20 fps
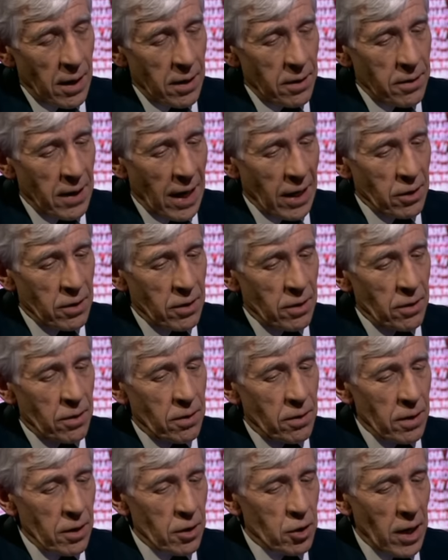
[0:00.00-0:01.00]

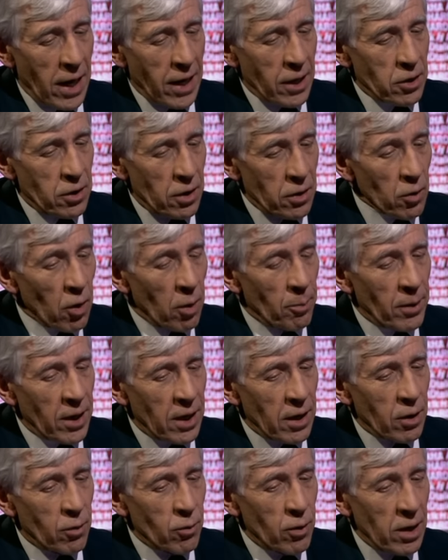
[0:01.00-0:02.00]
sanctions change had not
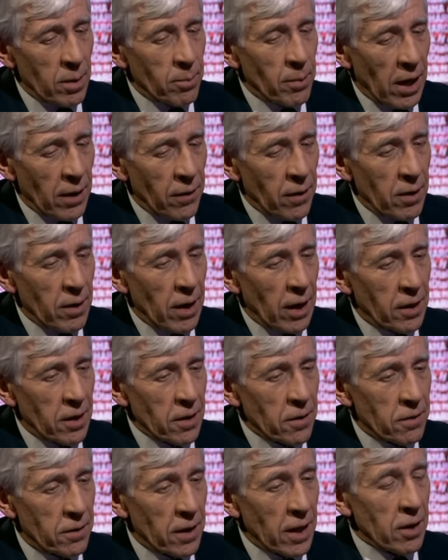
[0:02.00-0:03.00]
been agreed by the
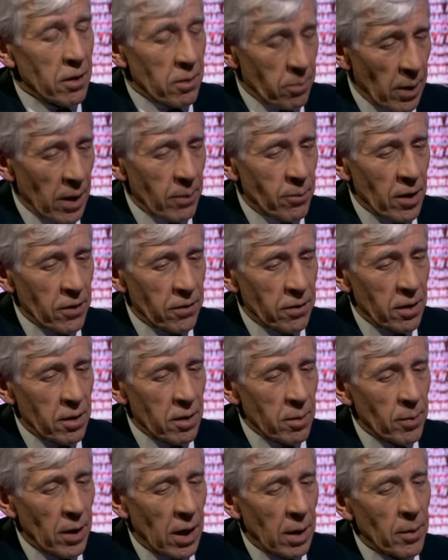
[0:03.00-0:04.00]
United States, by
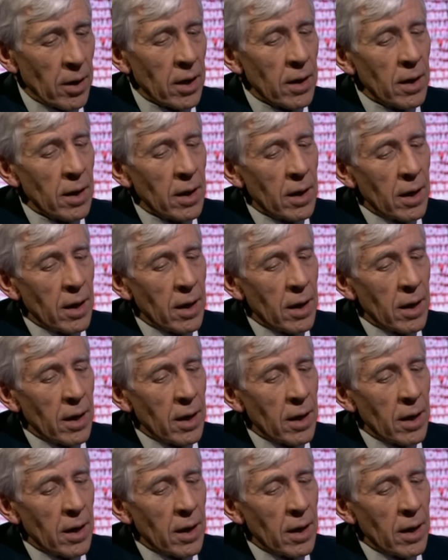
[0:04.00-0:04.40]
President Obama,